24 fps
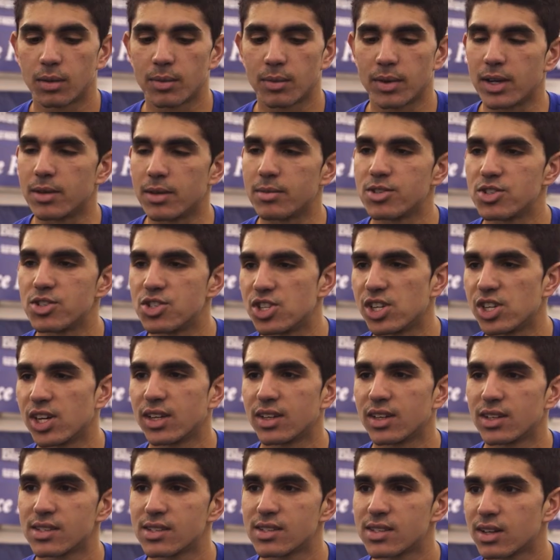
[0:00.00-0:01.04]
My name is
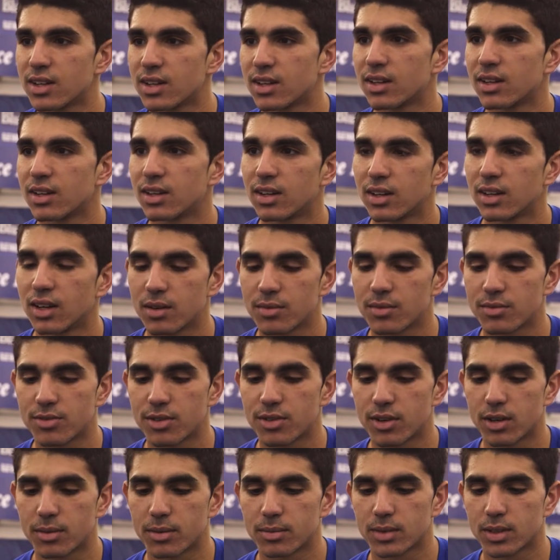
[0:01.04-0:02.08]
Gian, Issa. I'm
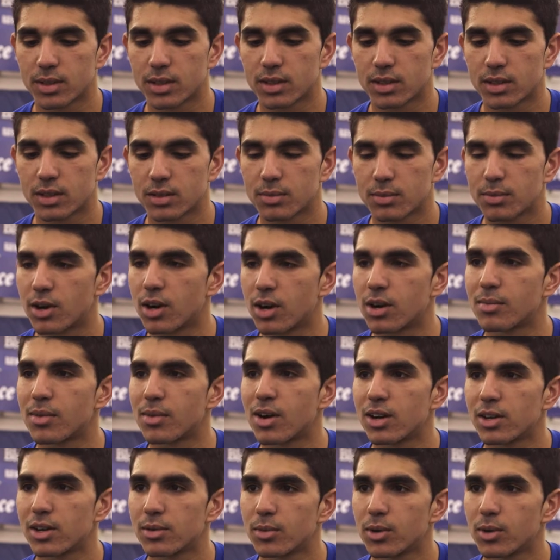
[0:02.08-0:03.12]
from
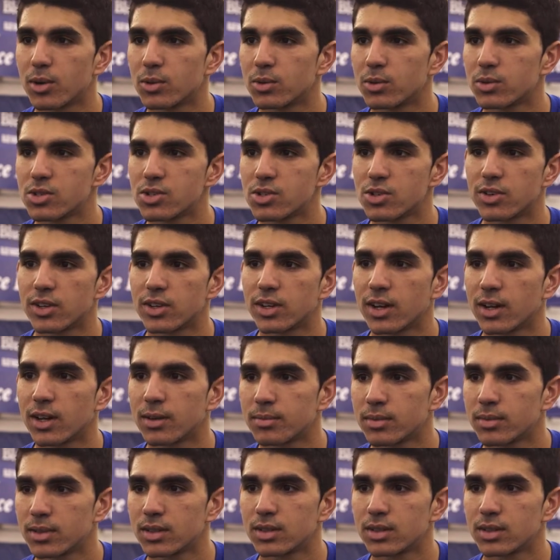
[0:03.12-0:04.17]
Paramaribo, Suriname,